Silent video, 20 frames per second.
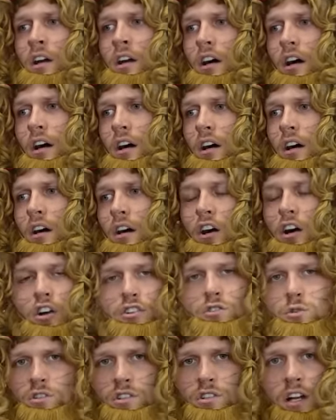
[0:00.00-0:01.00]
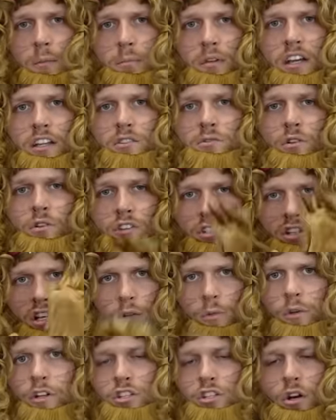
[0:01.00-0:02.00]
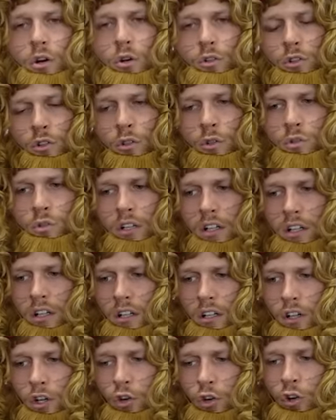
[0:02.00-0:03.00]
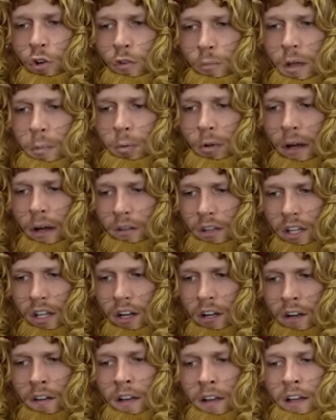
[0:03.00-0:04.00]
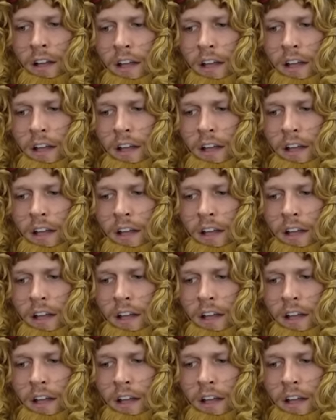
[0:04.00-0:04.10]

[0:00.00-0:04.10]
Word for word: All sorts of updates. We're just going to reach a whole new crew of people out there.